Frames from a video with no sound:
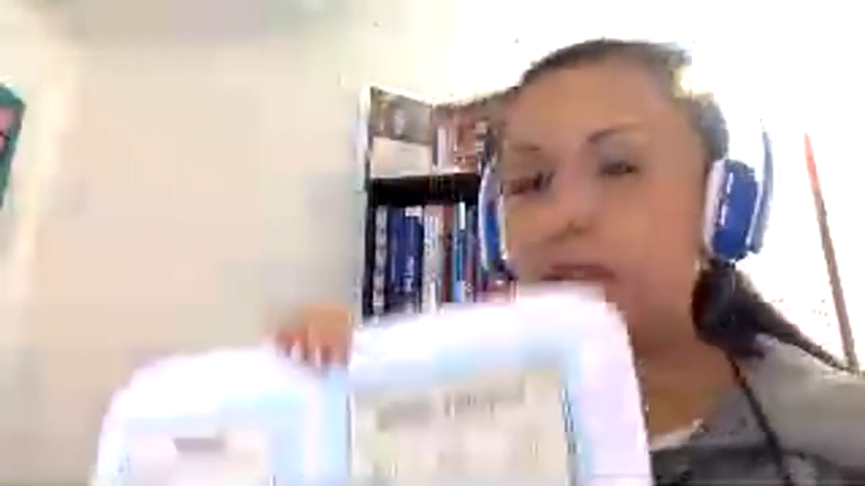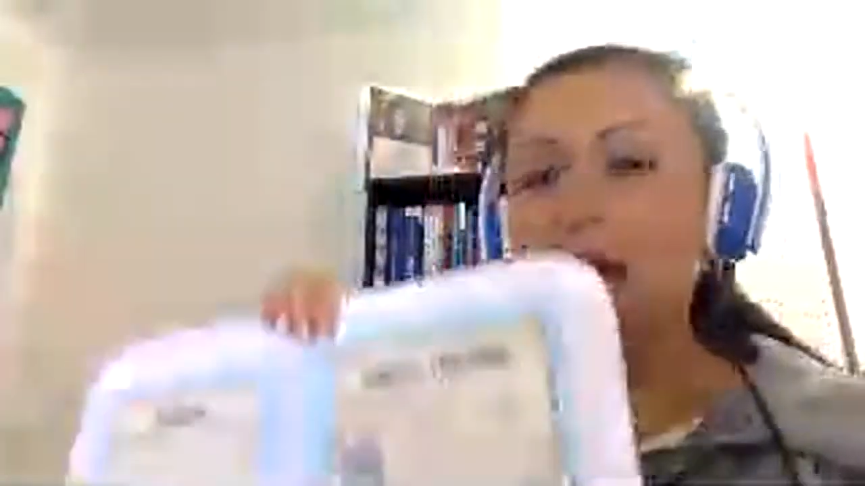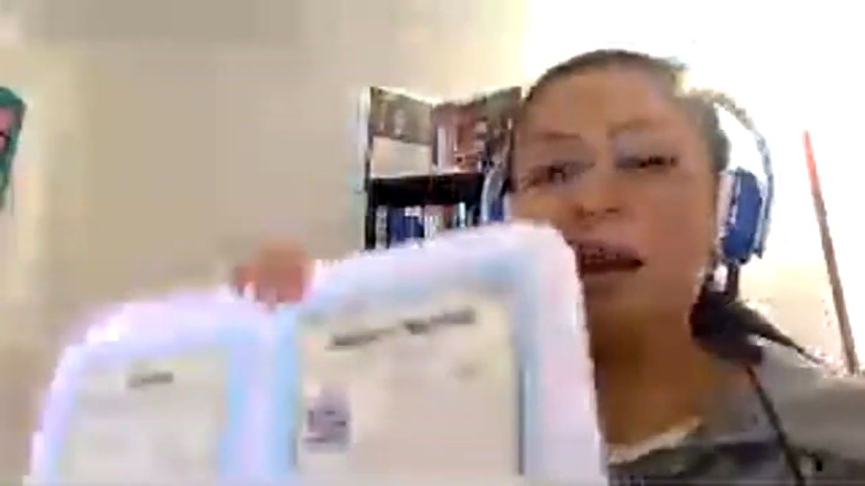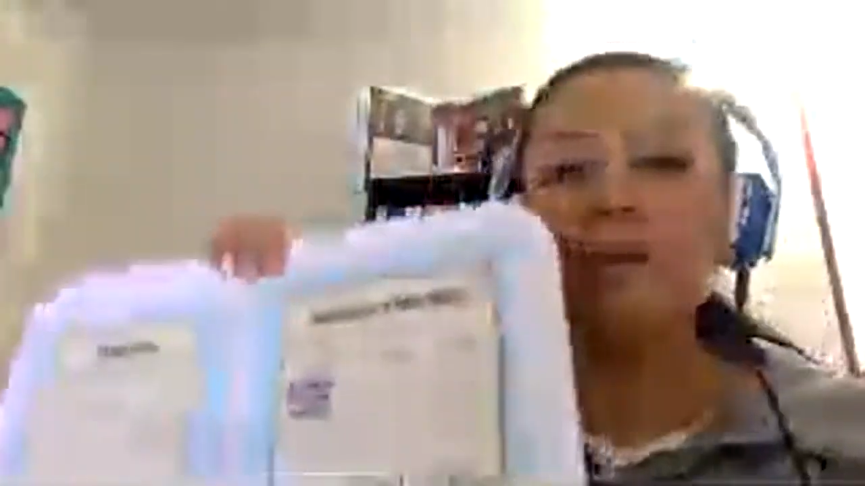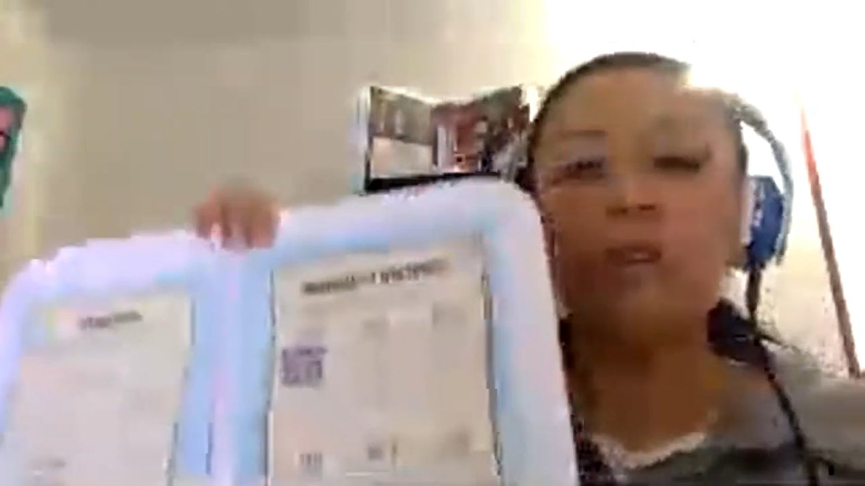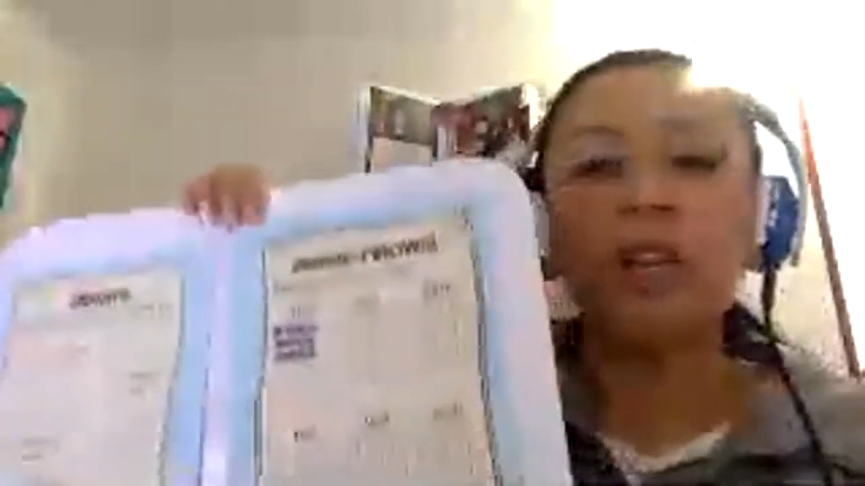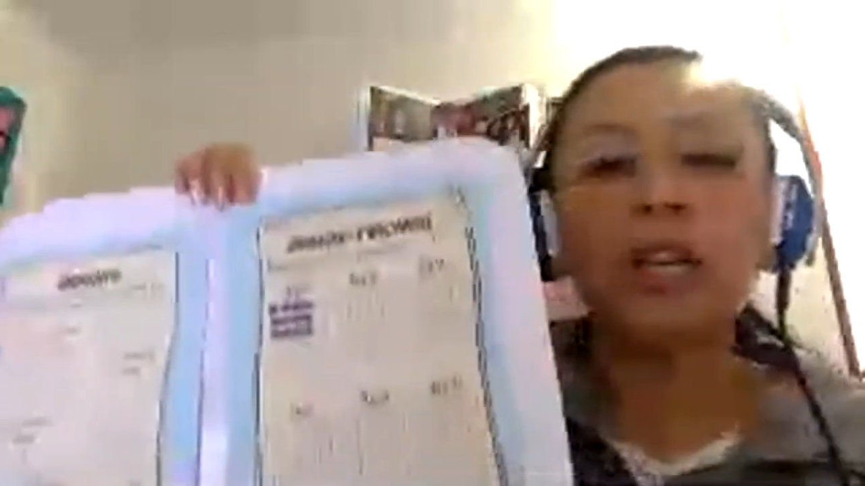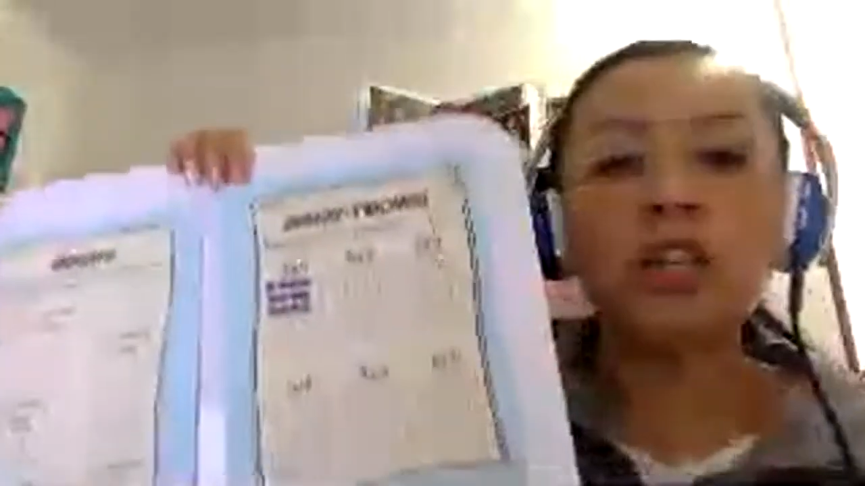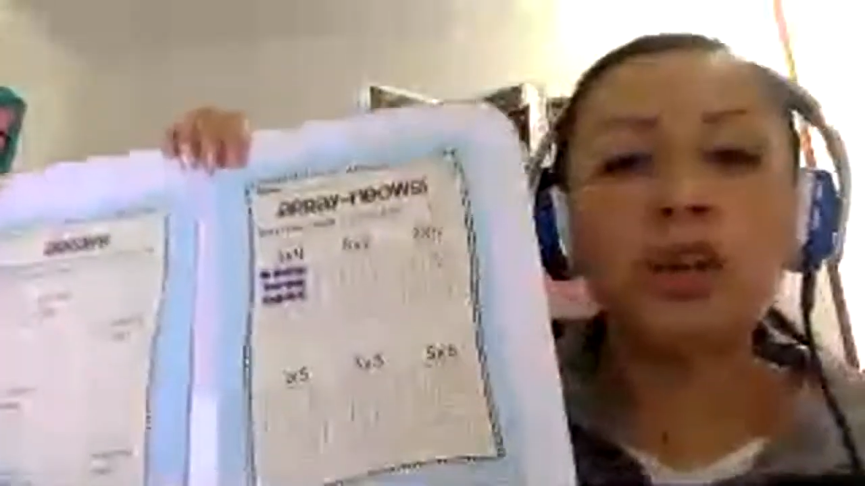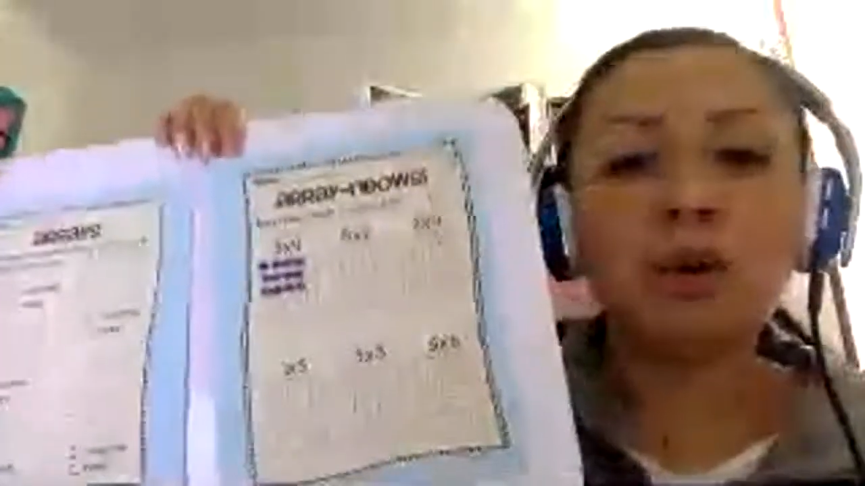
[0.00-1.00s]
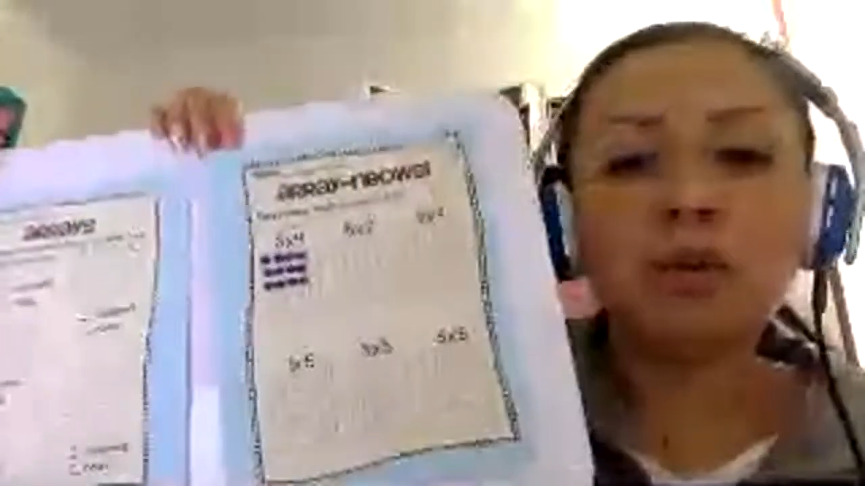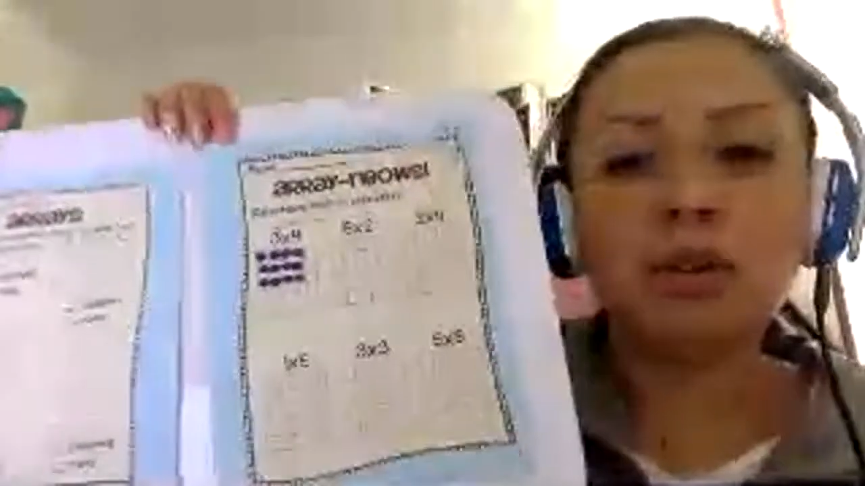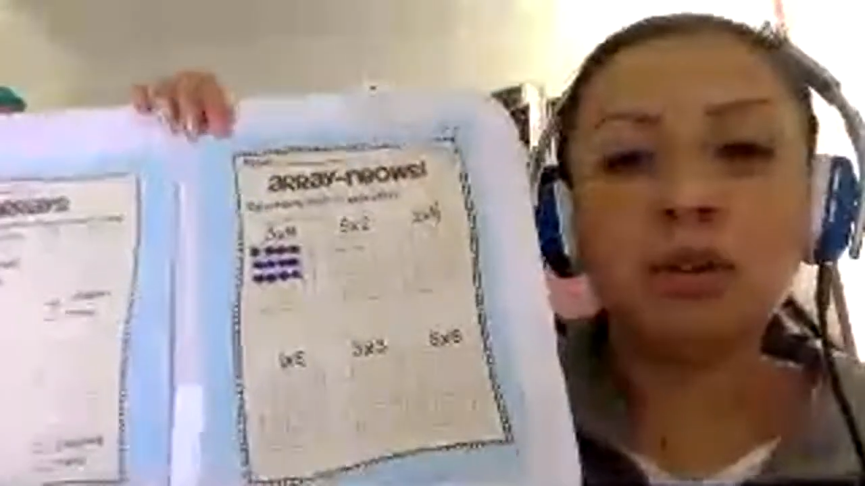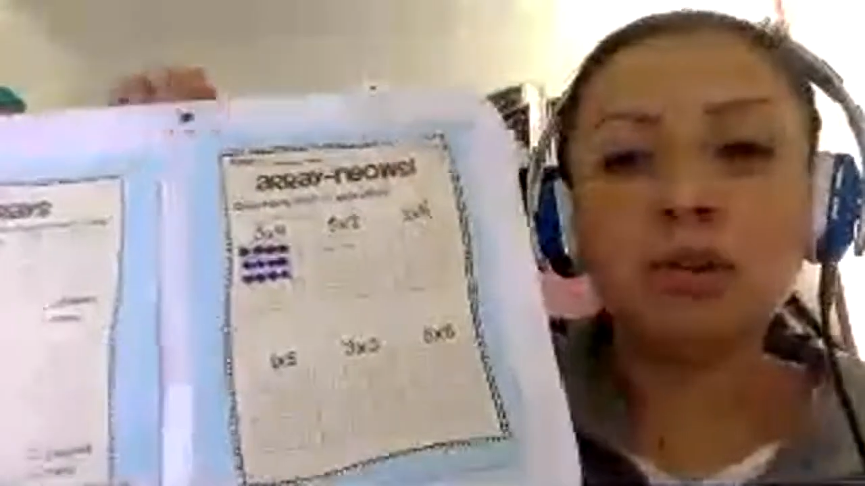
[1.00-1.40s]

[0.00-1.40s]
I'm gonna show you